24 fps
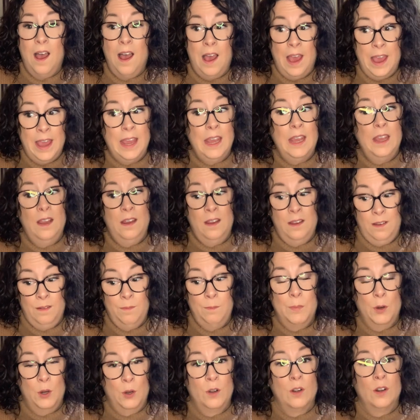I
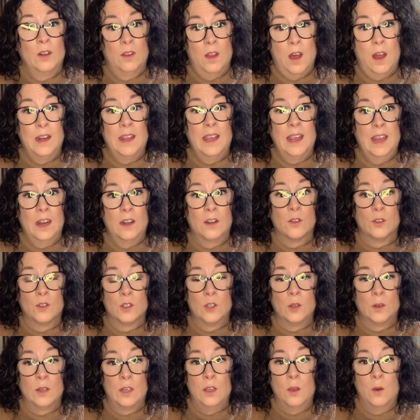burn a lot of candles
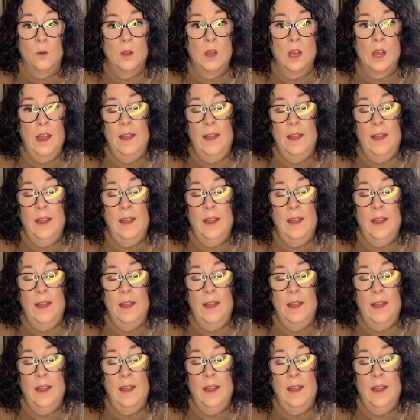during yoga.